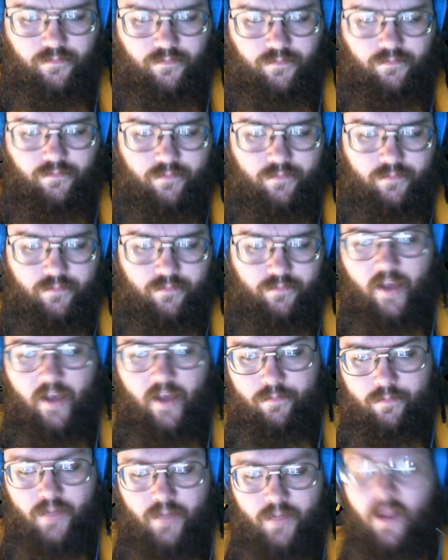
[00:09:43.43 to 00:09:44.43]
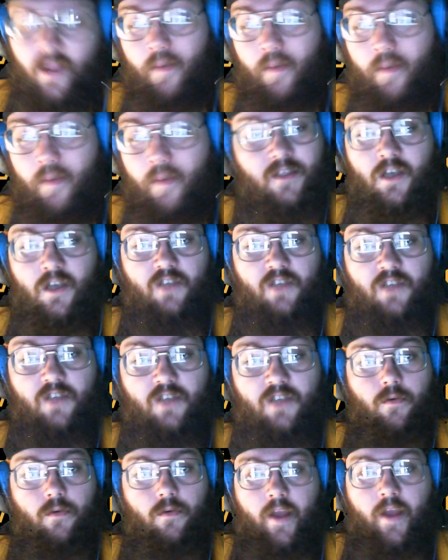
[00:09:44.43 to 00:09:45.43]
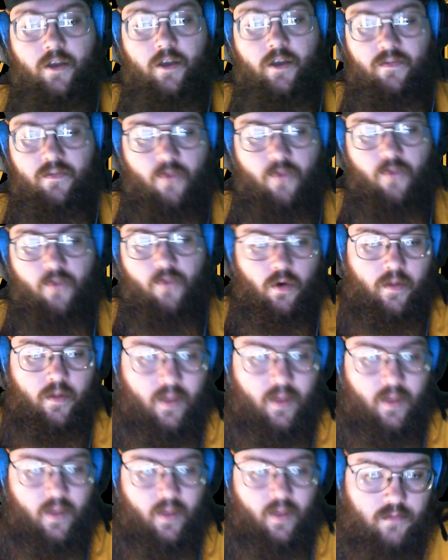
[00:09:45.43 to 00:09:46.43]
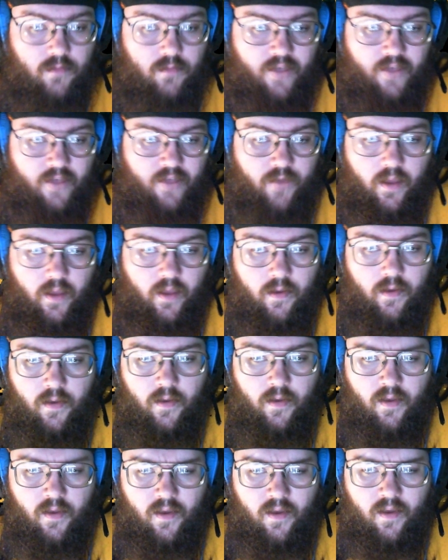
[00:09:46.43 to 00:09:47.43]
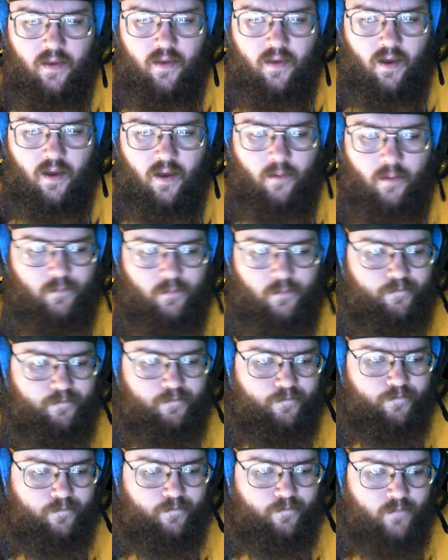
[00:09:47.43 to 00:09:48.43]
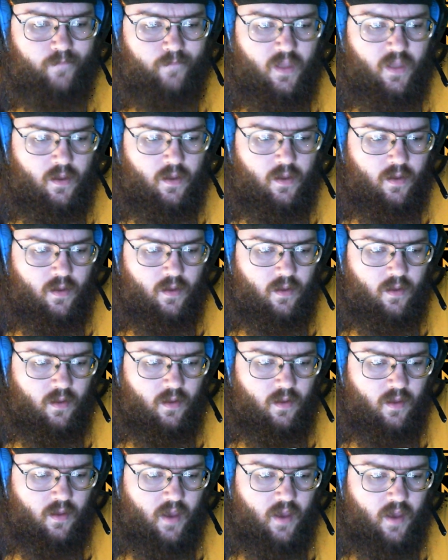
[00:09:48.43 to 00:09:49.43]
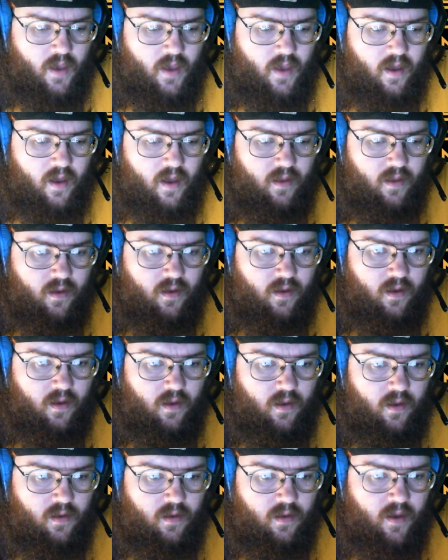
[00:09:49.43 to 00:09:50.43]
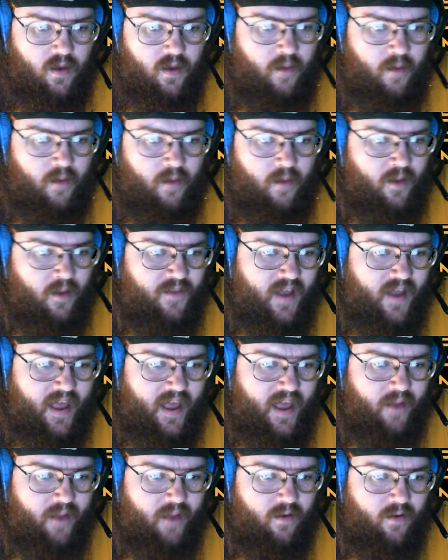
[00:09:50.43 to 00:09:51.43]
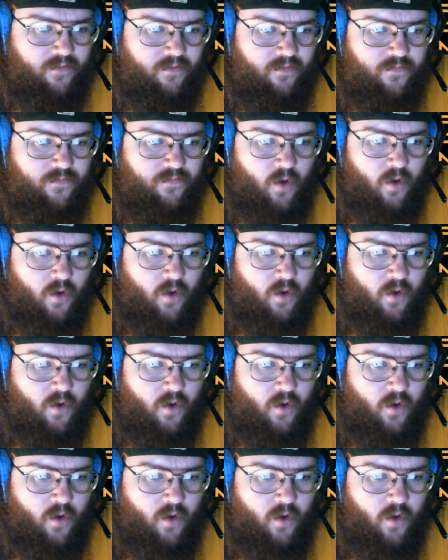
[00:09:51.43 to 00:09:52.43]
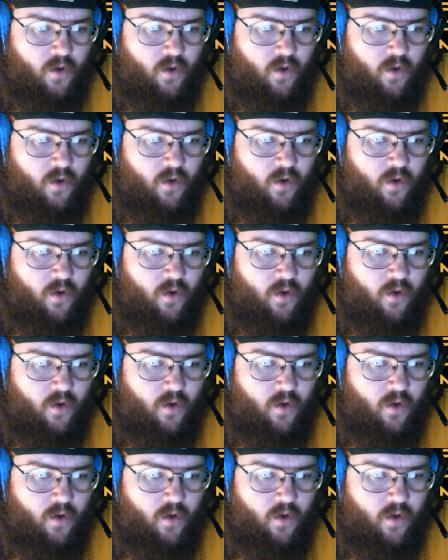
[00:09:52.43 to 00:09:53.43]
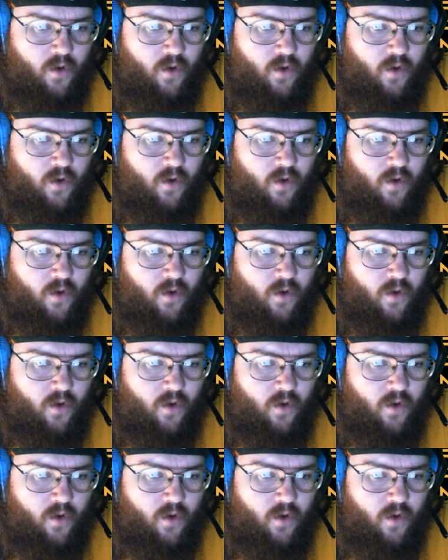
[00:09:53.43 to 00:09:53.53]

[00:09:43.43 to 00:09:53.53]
yeah, but, I mean, it sucks for Harrison Ford. I mean, definitely. Um, yeah, I mean, I think I had a photo real quick. Yeah,